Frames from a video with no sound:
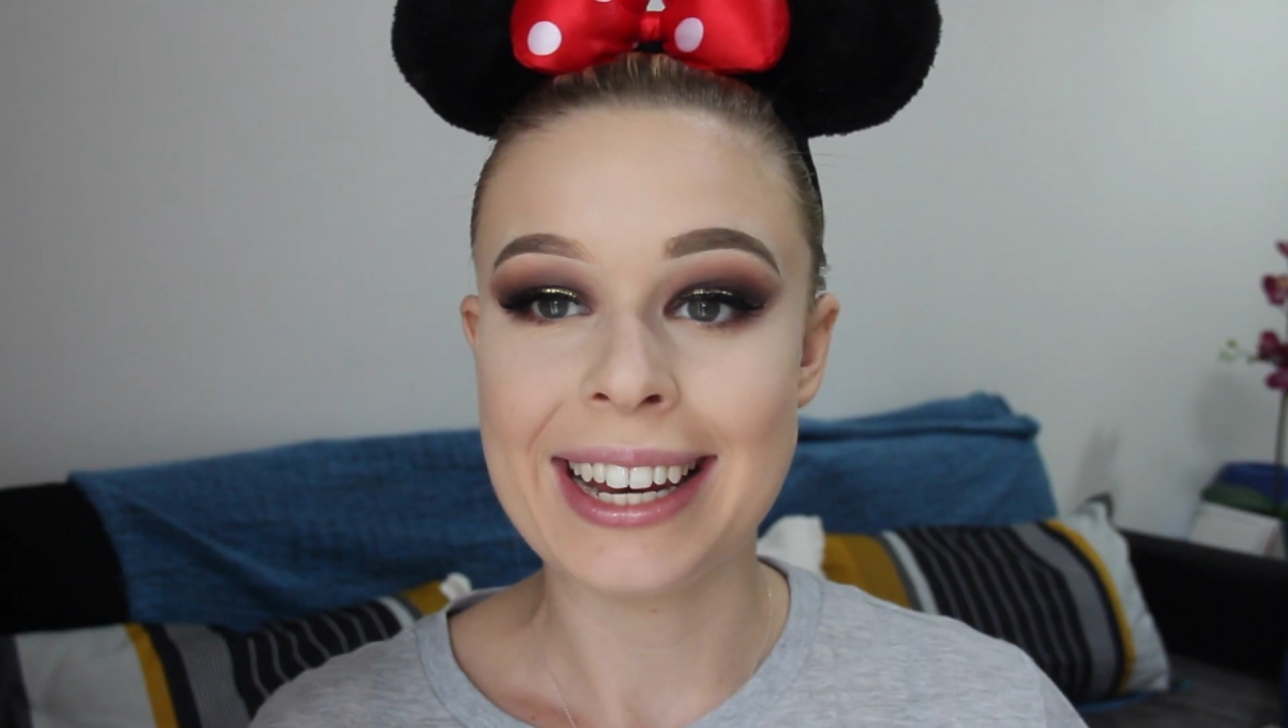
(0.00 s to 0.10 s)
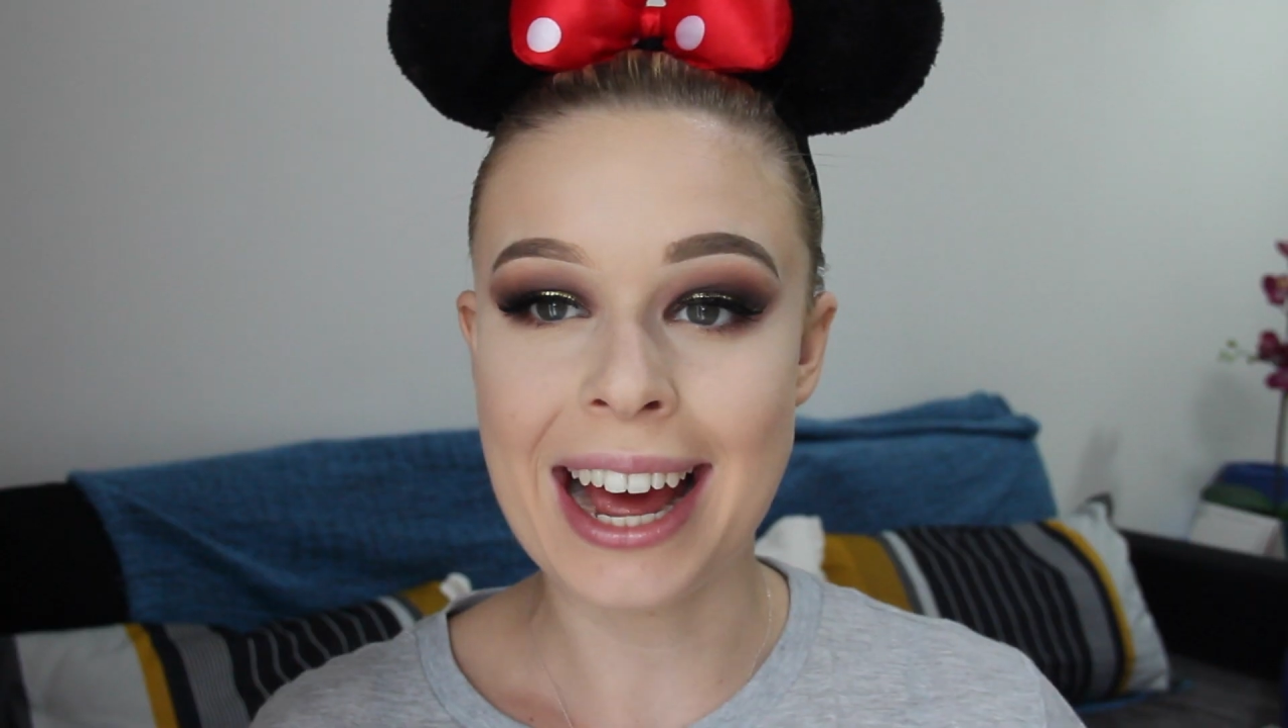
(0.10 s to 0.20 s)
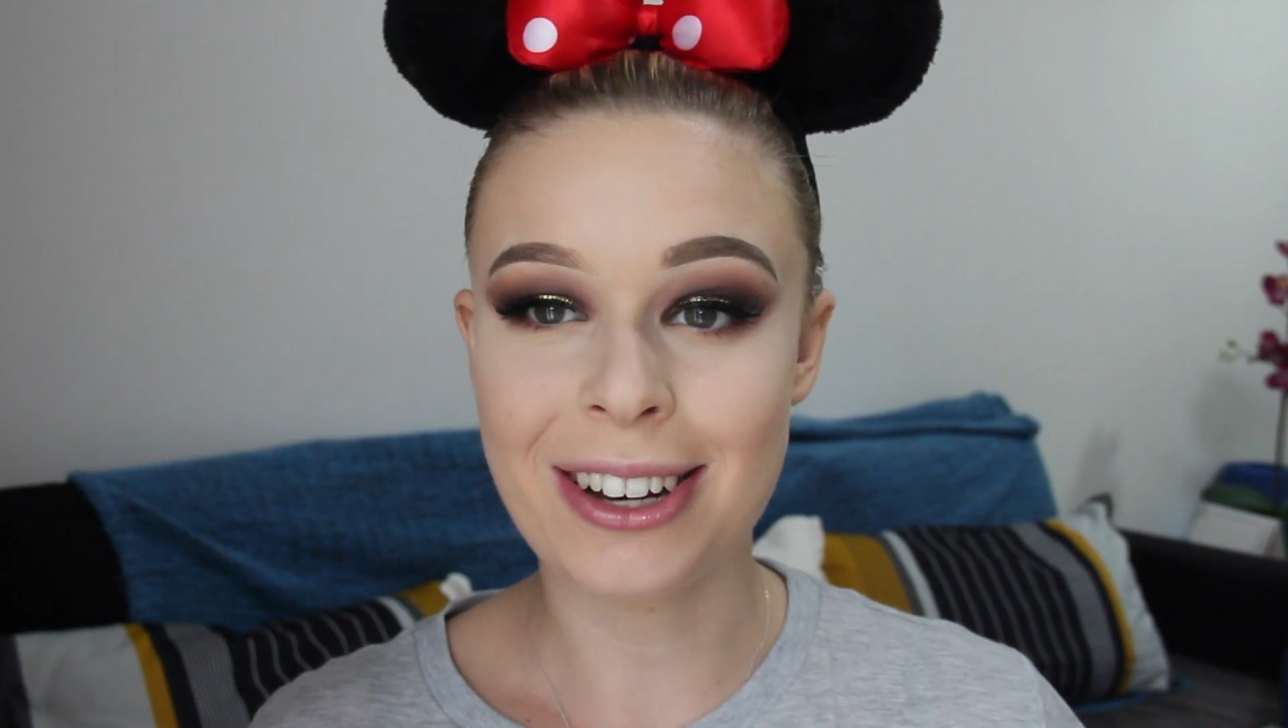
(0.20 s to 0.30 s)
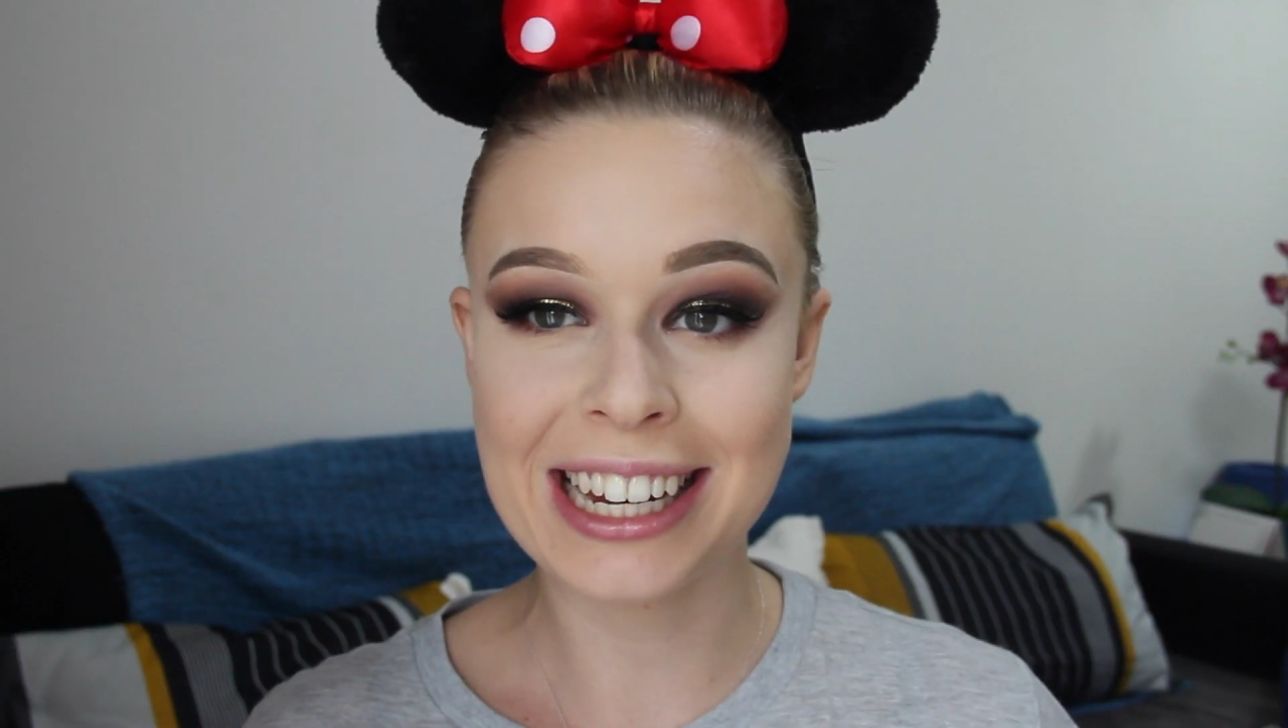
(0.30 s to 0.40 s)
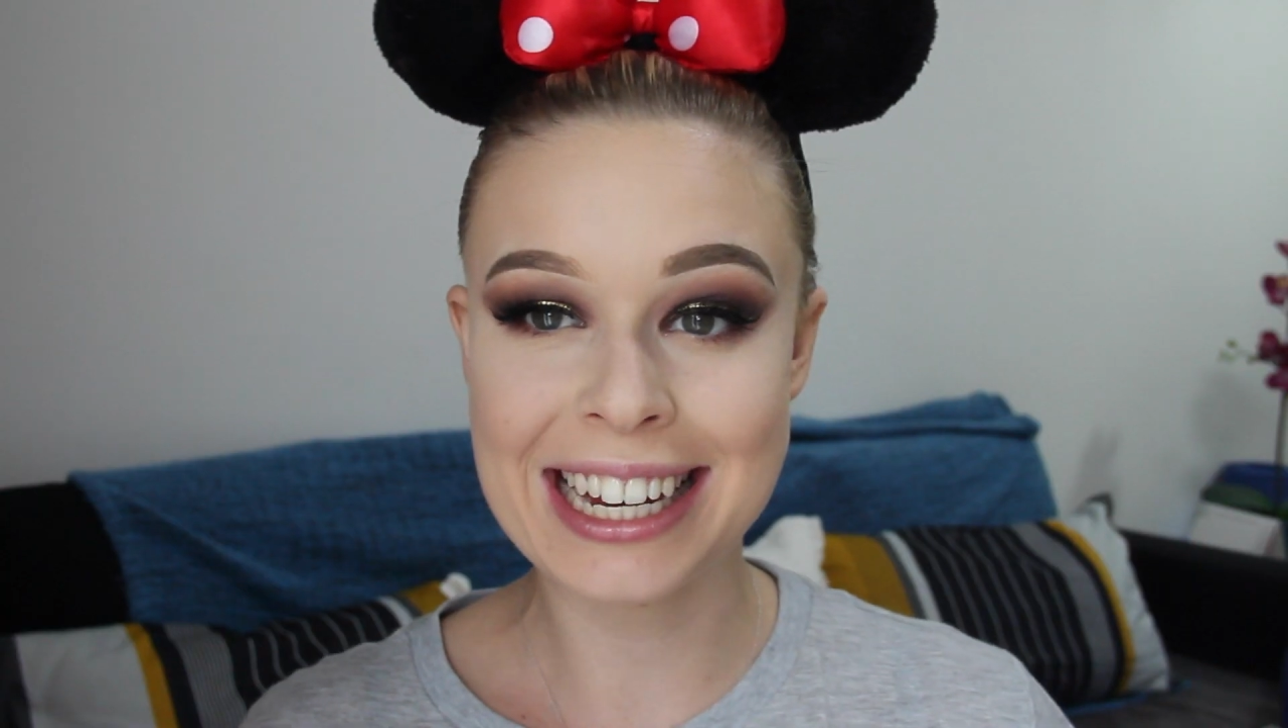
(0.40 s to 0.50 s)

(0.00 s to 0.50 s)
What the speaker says: Now to